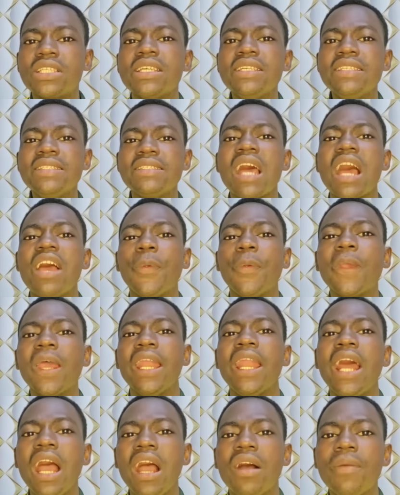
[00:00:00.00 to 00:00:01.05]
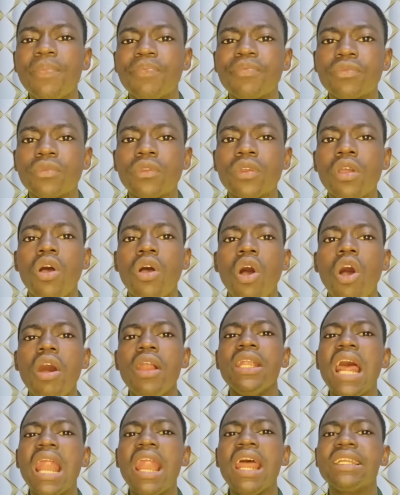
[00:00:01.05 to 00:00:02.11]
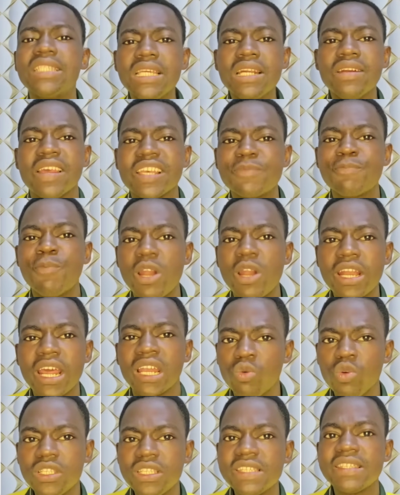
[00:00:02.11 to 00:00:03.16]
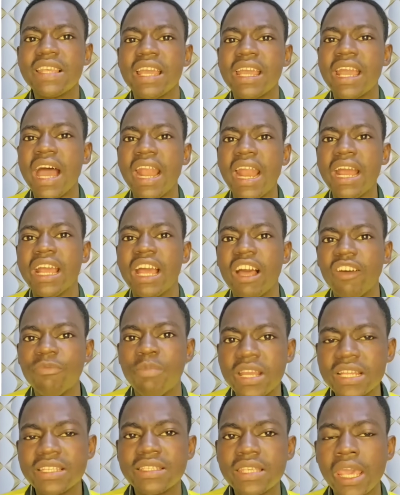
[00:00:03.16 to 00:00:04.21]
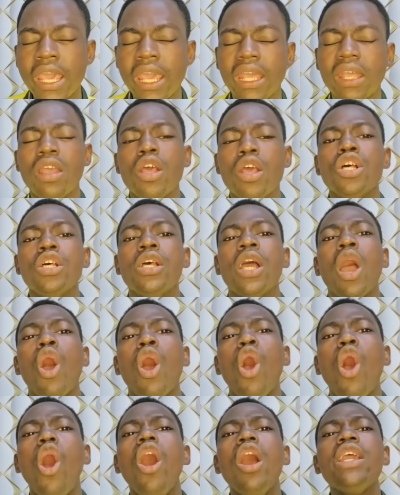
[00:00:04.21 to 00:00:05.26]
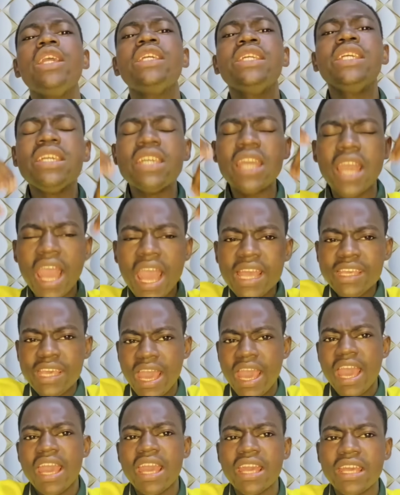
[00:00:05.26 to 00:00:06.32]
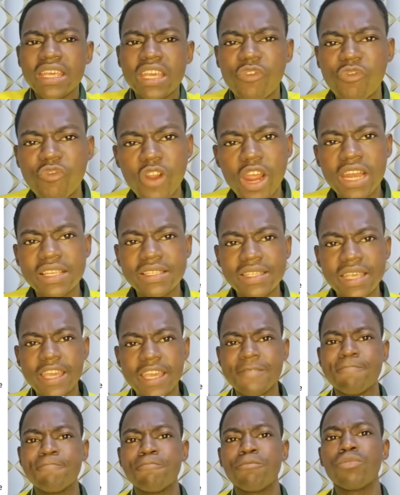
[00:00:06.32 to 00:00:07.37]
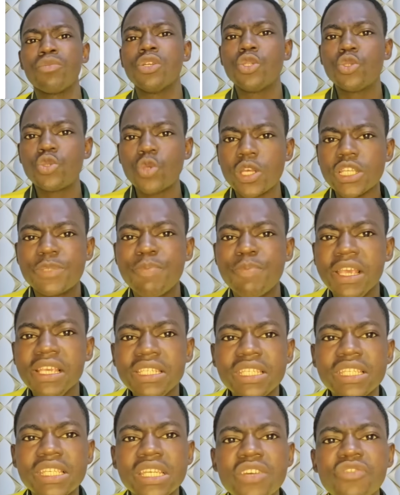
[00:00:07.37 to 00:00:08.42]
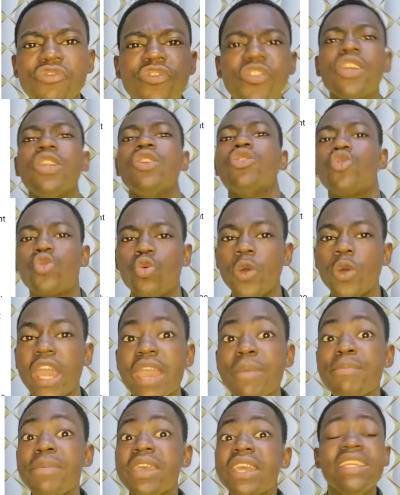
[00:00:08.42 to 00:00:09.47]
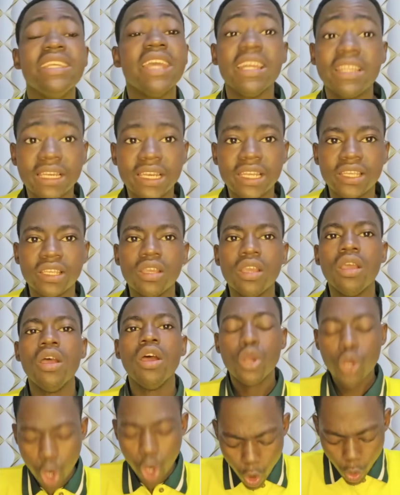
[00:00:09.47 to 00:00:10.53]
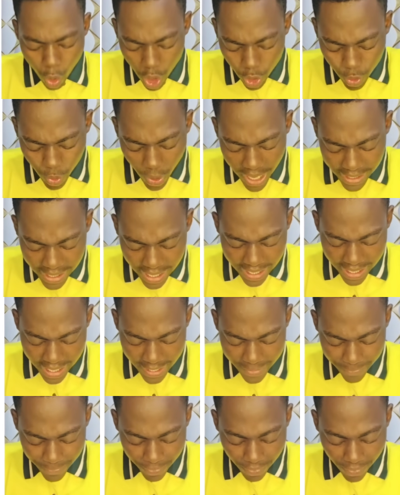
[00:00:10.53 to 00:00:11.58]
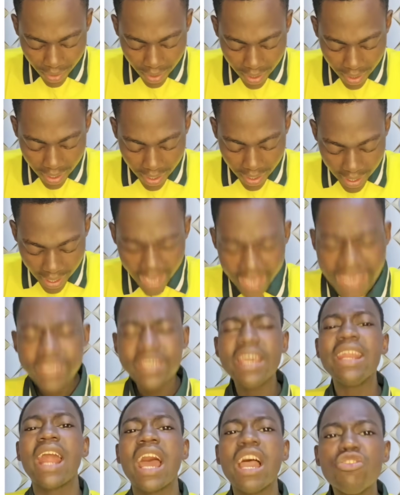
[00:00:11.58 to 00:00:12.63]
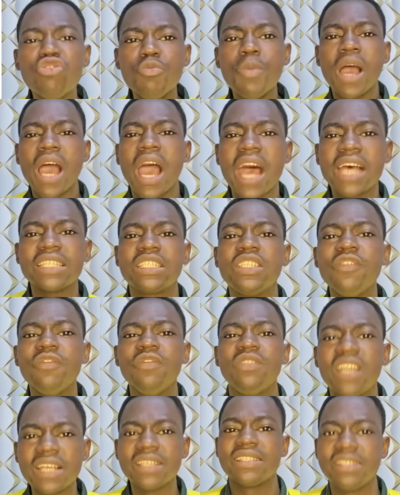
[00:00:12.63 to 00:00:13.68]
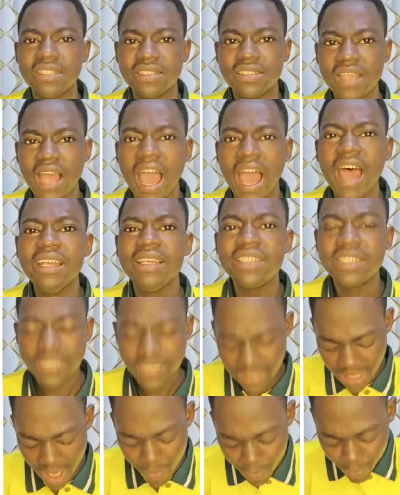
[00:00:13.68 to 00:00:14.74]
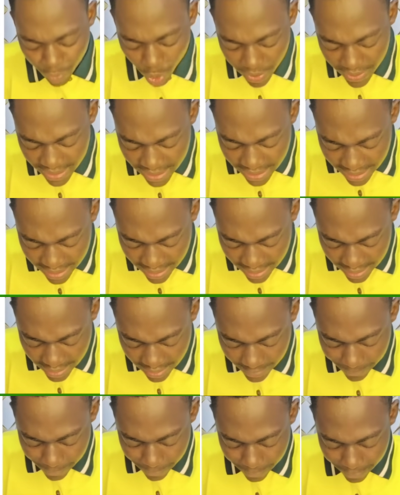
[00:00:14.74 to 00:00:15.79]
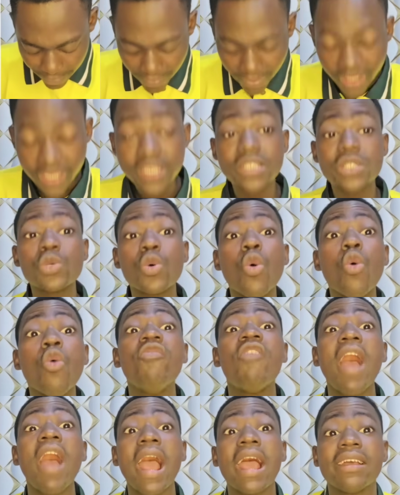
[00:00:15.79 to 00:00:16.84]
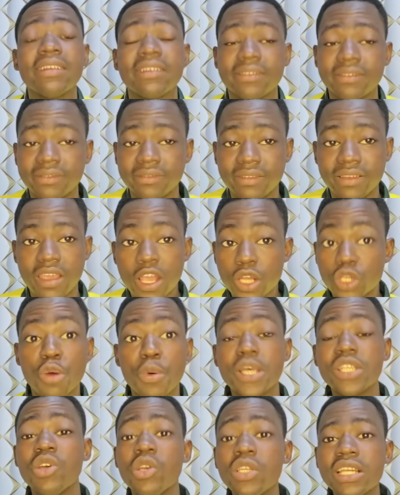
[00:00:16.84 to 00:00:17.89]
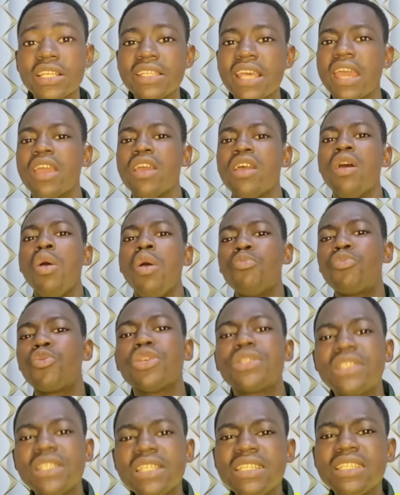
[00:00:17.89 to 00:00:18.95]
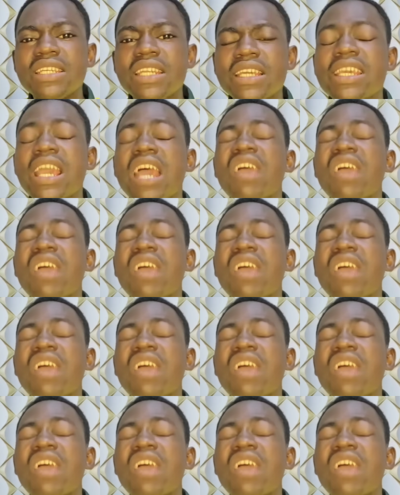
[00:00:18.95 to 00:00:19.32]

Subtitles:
in sanction undirected respondent, which is the Ghana government, say, only a year your friend is saying suspension in free no so immediately. Non cause one year then, a year na as Chief Justice until the proceeding is over. So what I say, proceeding